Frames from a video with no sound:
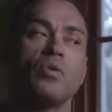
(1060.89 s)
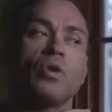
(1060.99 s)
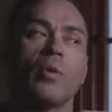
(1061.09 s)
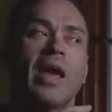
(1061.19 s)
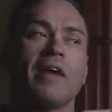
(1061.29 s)
you
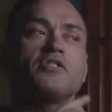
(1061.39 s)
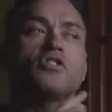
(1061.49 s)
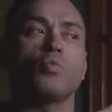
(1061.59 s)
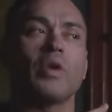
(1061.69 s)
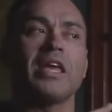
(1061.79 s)
don't have
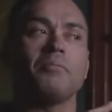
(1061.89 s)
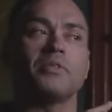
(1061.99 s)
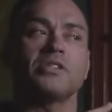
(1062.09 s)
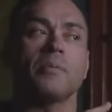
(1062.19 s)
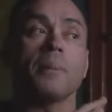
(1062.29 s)

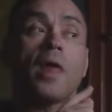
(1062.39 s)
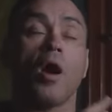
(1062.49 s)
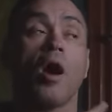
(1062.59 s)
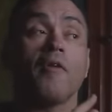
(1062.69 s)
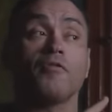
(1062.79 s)
sweeps
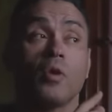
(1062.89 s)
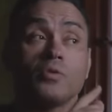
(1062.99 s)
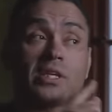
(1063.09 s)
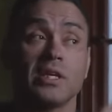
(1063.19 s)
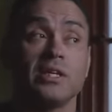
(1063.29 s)
off
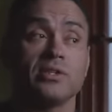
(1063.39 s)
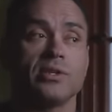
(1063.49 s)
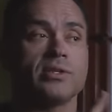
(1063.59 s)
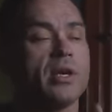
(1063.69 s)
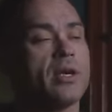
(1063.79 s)
those
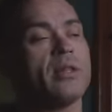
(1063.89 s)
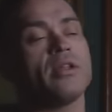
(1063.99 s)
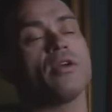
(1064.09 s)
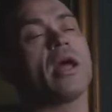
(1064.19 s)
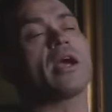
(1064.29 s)
clinches,
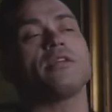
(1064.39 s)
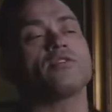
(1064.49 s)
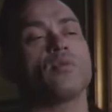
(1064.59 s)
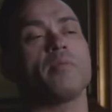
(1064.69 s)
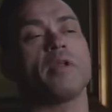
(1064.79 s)
then you're not going to
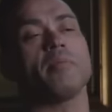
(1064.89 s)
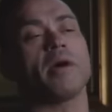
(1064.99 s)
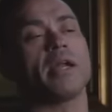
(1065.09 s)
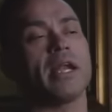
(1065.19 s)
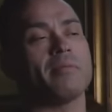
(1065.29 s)
sweep
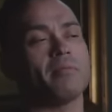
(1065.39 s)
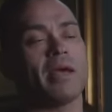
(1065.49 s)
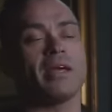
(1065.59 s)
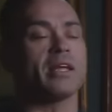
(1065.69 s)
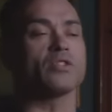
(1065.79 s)
anybody in
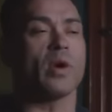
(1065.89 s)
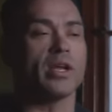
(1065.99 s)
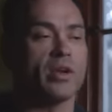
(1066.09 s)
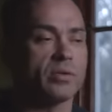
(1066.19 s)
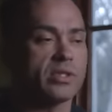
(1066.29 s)
MMA, and that's why
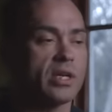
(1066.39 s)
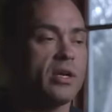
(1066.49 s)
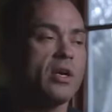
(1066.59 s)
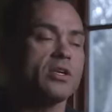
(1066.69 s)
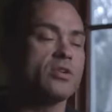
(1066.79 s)
you don't see
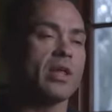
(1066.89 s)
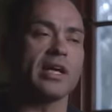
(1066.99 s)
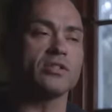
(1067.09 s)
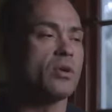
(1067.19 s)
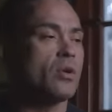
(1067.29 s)
it. So
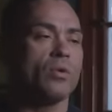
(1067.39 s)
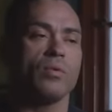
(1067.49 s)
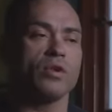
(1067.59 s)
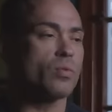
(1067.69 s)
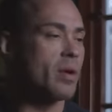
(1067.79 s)
that's
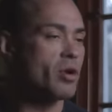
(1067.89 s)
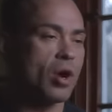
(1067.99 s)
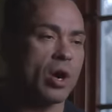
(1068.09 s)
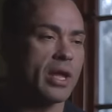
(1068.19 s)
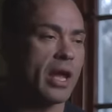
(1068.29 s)
where the rubber
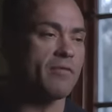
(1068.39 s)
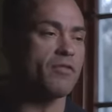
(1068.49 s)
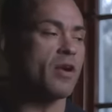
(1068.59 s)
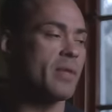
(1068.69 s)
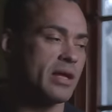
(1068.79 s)
guard came
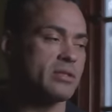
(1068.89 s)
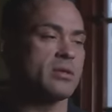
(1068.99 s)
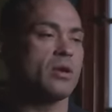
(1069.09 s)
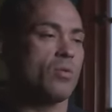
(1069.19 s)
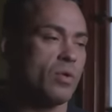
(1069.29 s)
from. That's
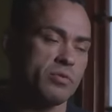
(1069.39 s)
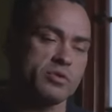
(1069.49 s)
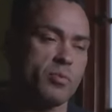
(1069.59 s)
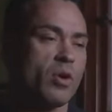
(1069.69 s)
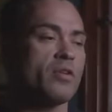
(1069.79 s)
where it
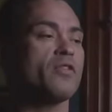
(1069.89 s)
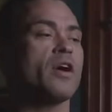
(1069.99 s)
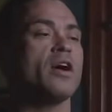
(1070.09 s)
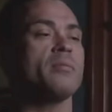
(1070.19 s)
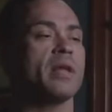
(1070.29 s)
was born
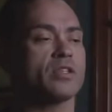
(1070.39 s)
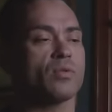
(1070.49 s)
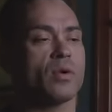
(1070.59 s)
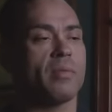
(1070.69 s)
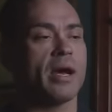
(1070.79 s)
from. That's
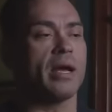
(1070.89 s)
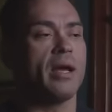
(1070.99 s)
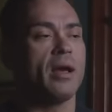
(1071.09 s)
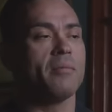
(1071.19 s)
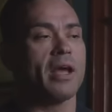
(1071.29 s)
where my,
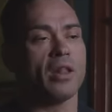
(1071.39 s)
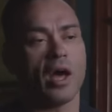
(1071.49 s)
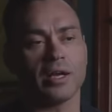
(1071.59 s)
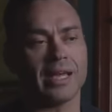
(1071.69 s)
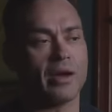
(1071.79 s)
my
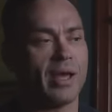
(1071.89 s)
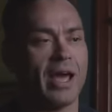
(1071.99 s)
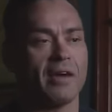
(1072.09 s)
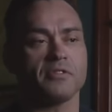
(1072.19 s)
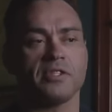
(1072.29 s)
lockdown
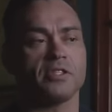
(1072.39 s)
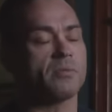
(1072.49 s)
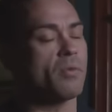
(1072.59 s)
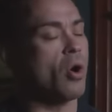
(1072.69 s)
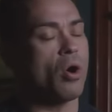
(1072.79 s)
half
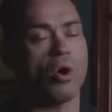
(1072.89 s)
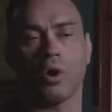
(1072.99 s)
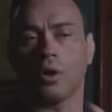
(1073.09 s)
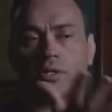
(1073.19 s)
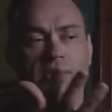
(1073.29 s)
system
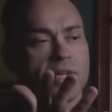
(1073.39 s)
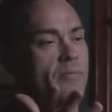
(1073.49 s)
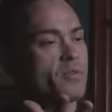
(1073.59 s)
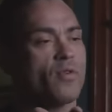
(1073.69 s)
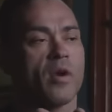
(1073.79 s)
all
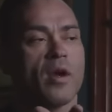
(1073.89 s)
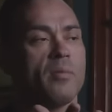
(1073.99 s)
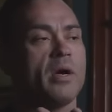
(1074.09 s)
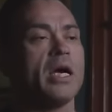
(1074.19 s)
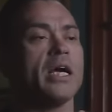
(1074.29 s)
stems
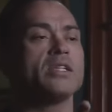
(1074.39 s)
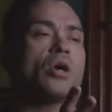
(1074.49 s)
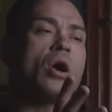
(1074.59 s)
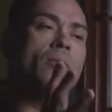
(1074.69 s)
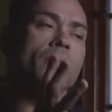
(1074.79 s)
from. It's
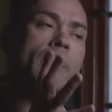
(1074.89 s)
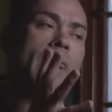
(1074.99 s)
all